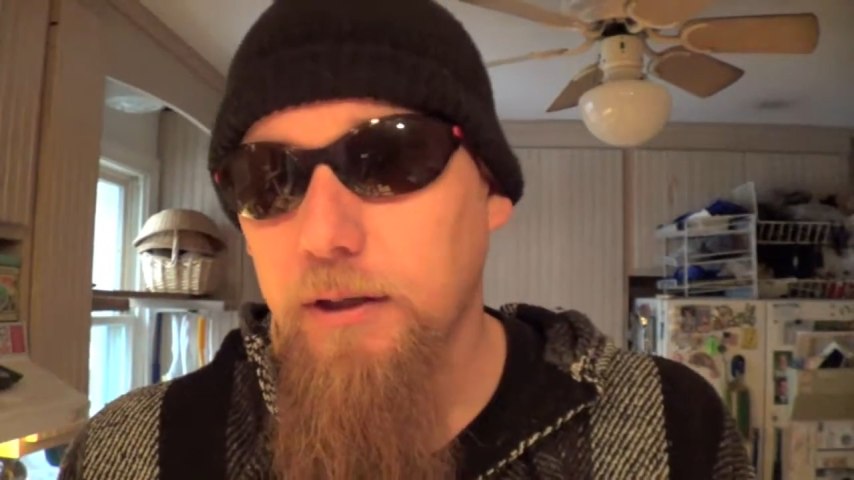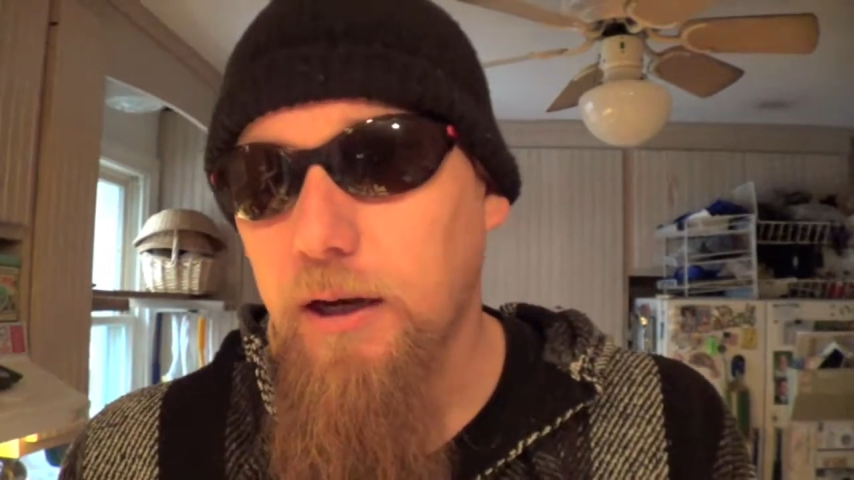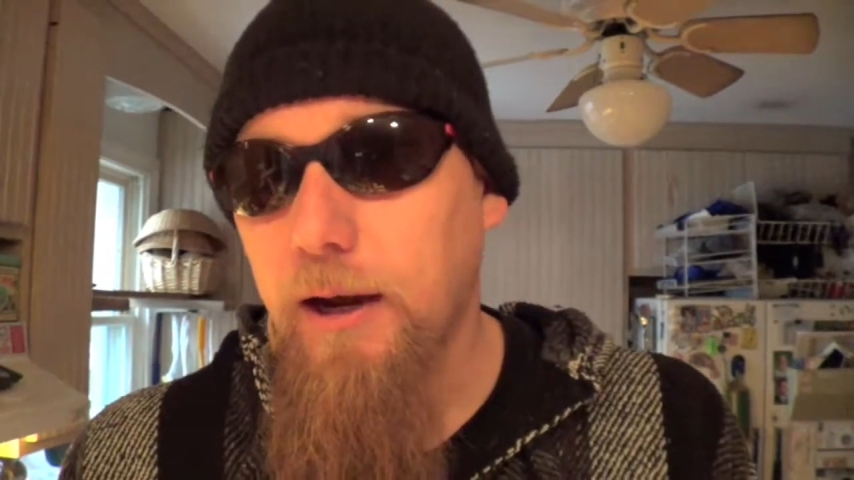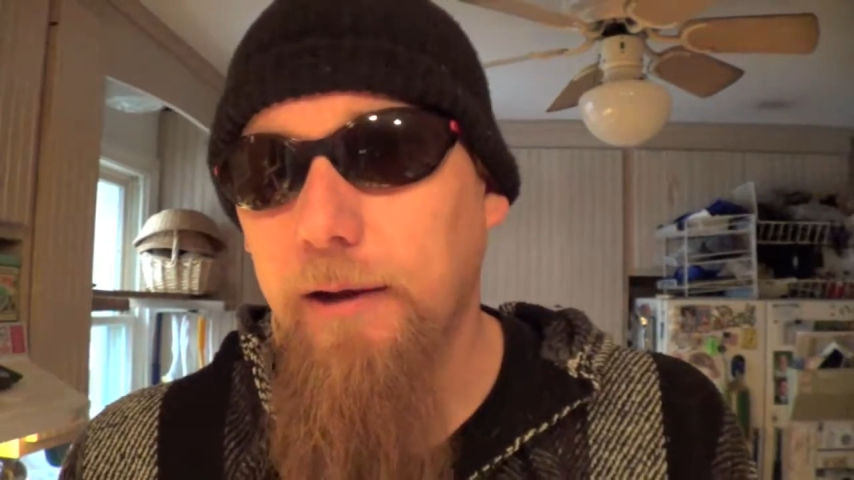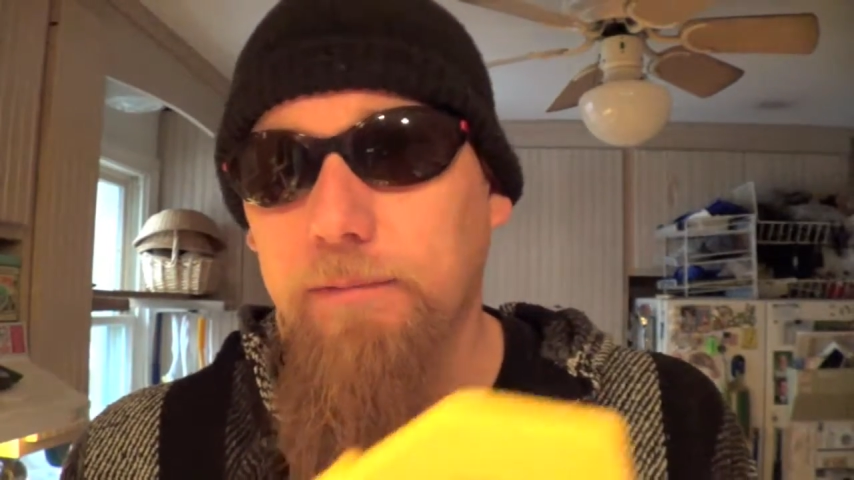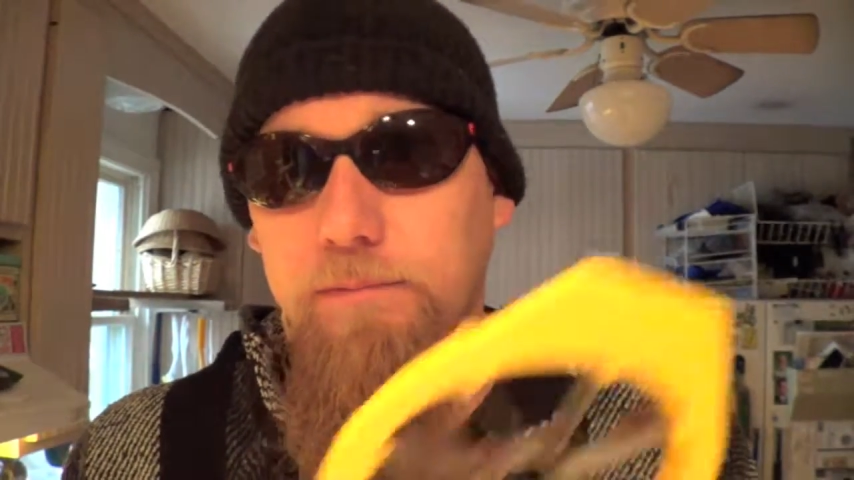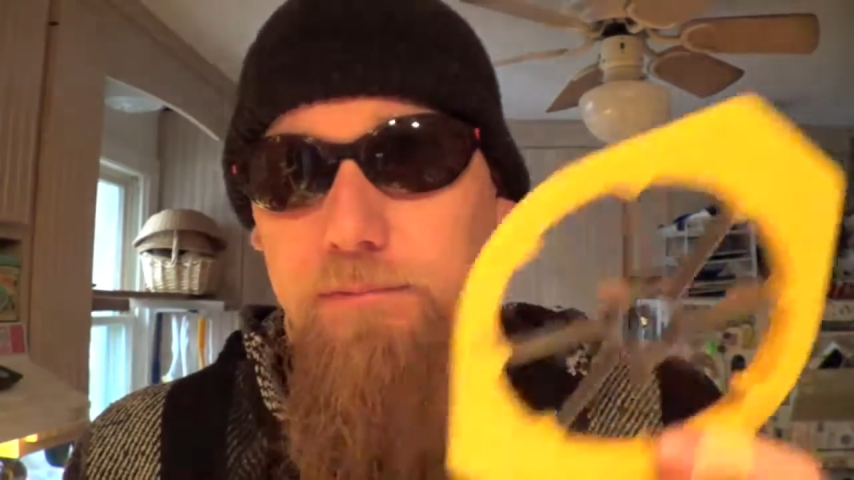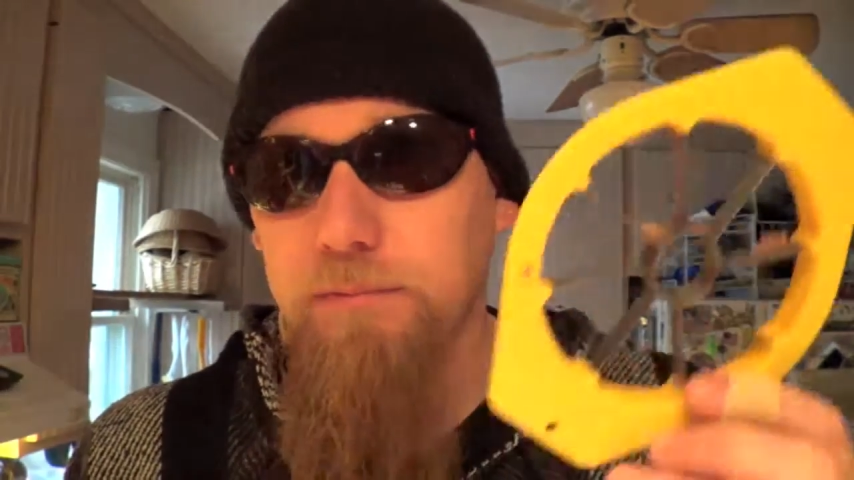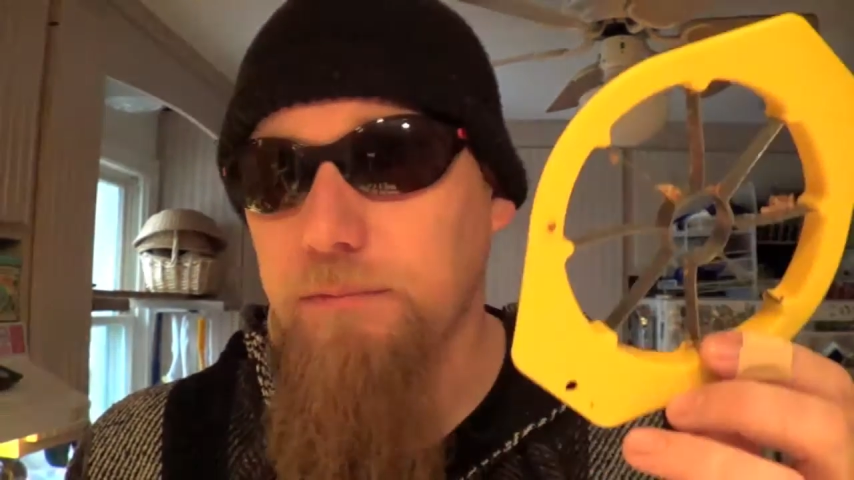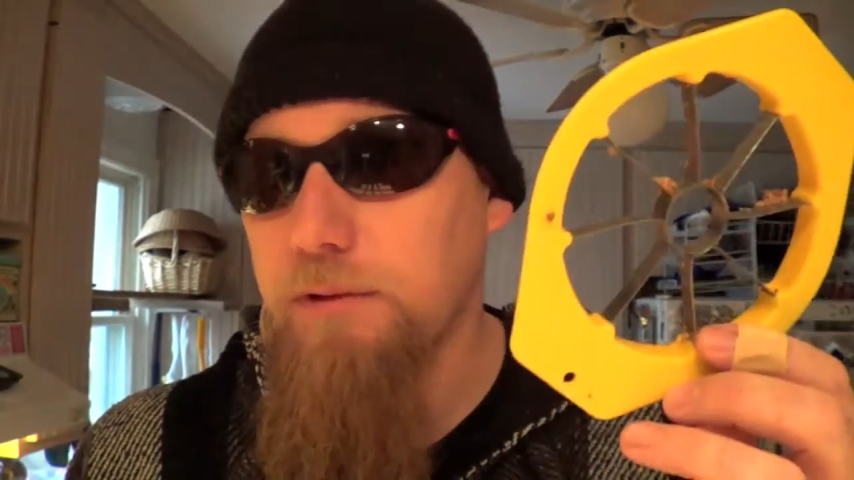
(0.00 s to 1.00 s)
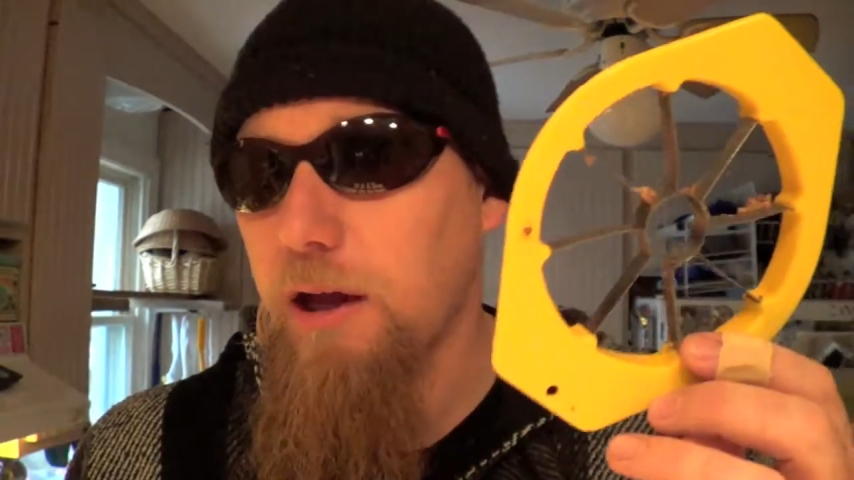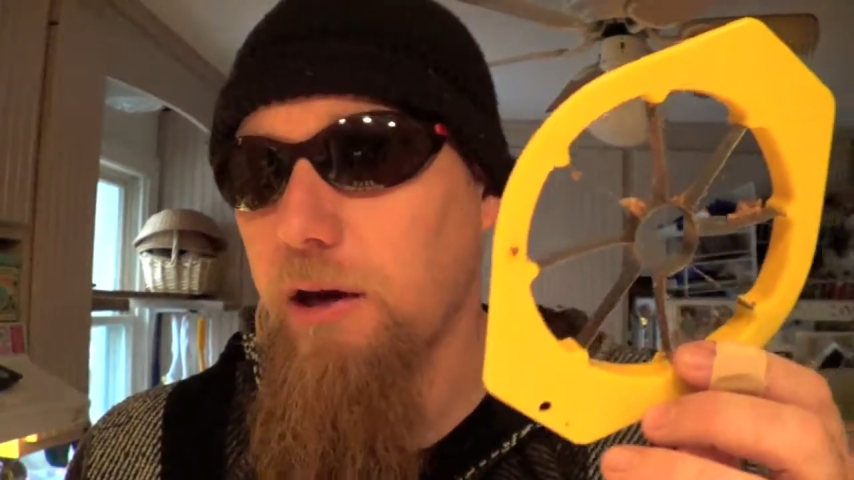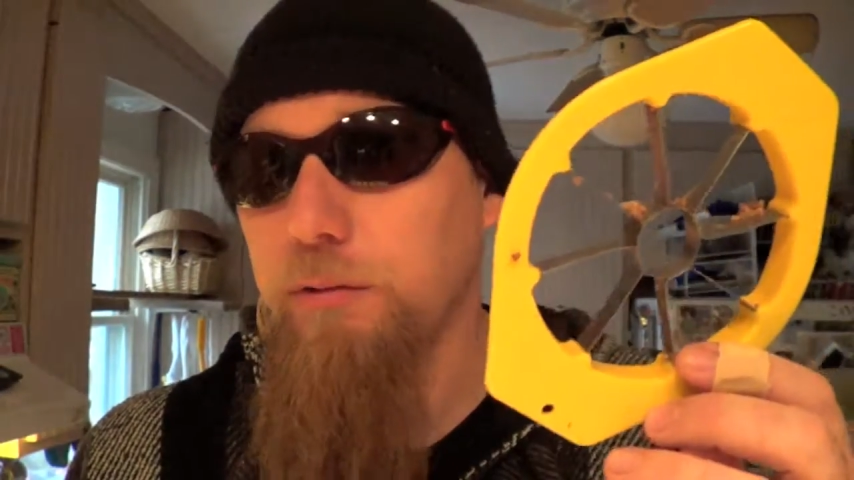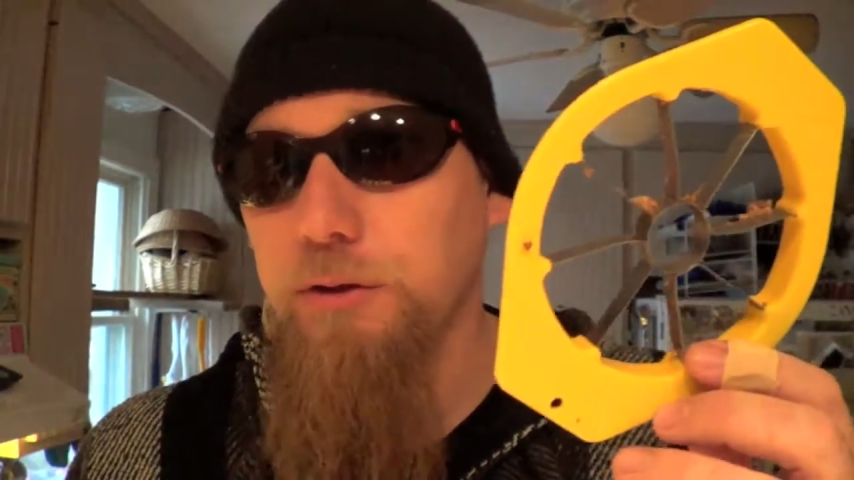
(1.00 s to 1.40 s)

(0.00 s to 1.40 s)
I thought